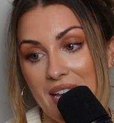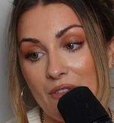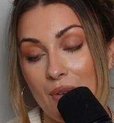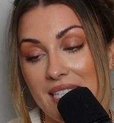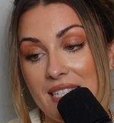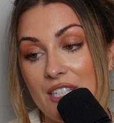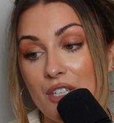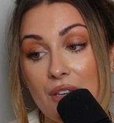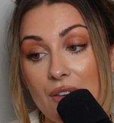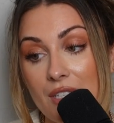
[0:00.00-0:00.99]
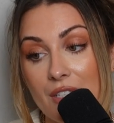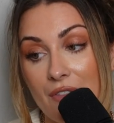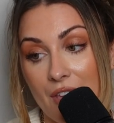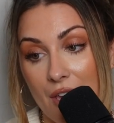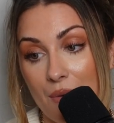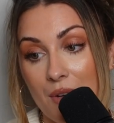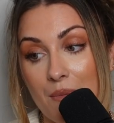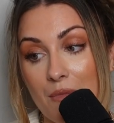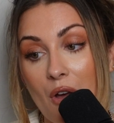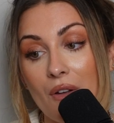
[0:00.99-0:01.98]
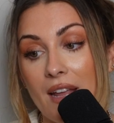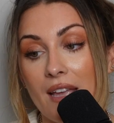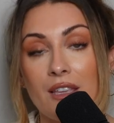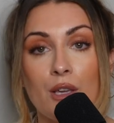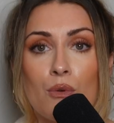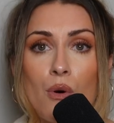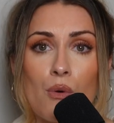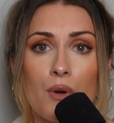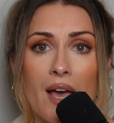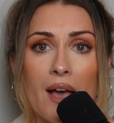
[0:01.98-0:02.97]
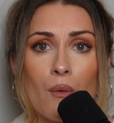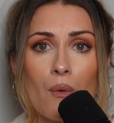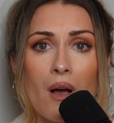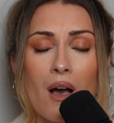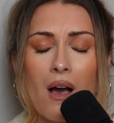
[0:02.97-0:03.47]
I've waited years for you, and I'm not letting you go now.